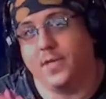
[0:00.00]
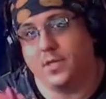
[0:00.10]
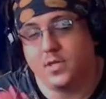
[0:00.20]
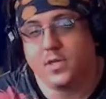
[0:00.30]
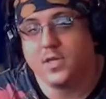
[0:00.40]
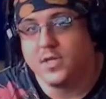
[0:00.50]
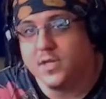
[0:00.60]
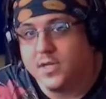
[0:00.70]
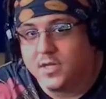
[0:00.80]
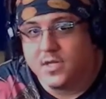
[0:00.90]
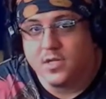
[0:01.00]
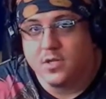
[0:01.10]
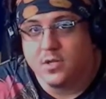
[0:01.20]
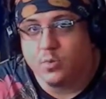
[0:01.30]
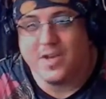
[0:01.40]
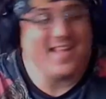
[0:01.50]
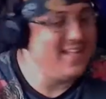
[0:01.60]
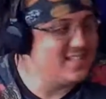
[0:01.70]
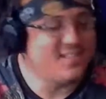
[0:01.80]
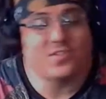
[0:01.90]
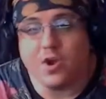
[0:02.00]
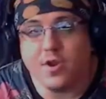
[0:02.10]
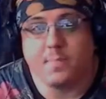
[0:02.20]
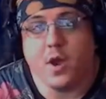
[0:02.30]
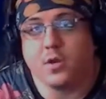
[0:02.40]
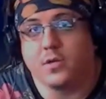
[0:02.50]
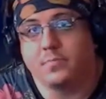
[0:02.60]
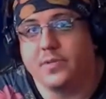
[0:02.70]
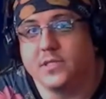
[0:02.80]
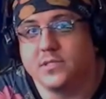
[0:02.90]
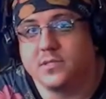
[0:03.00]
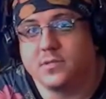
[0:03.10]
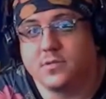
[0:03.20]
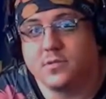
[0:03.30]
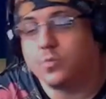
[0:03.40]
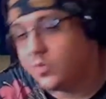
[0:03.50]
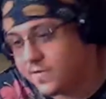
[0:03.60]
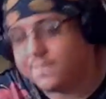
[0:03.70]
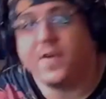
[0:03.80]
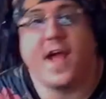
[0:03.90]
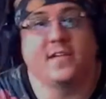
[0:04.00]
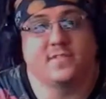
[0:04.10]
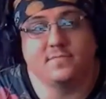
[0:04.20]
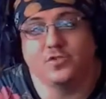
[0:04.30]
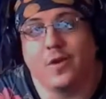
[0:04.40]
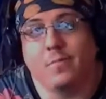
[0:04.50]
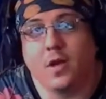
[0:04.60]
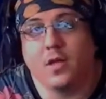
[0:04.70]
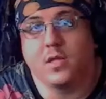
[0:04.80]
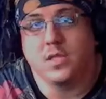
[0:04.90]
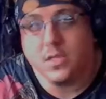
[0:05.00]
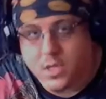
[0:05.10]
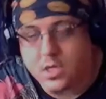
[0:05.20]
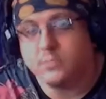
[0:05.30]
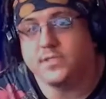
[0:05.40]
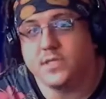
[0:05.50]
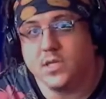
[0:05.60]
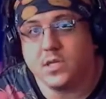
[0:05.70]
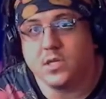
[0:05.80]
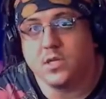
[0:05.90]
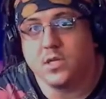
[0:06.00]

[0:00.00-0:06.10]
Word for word: me with an easy 30 burger apiece with the fries from Draymond. You know what I'm saying?